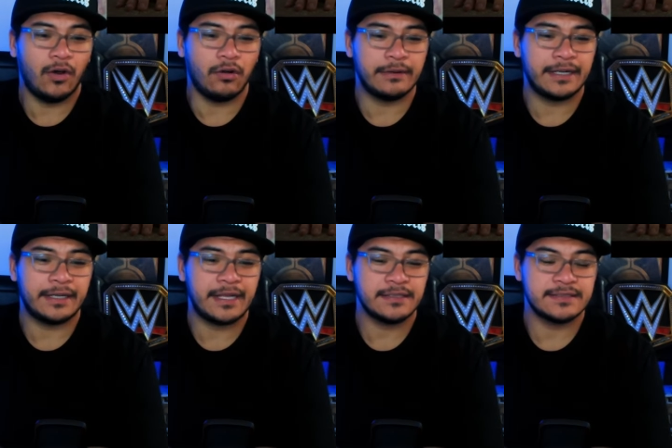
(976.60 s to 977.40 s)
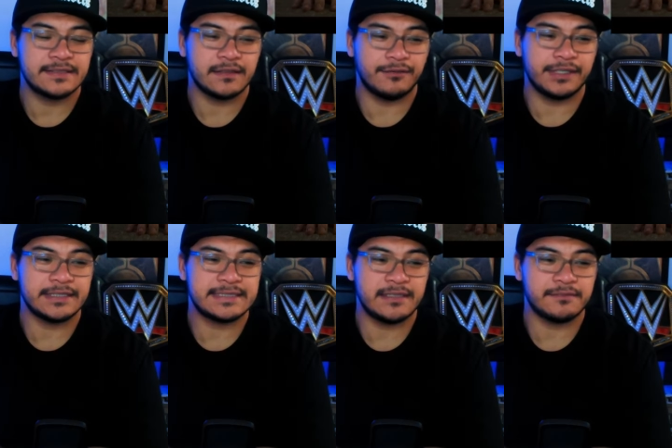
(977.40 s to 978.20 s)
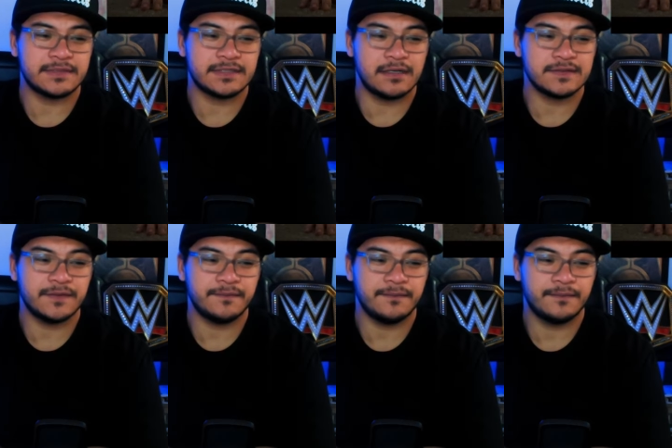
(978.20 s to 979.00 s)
Are we gonna get it? Are we gonna see him talk to him?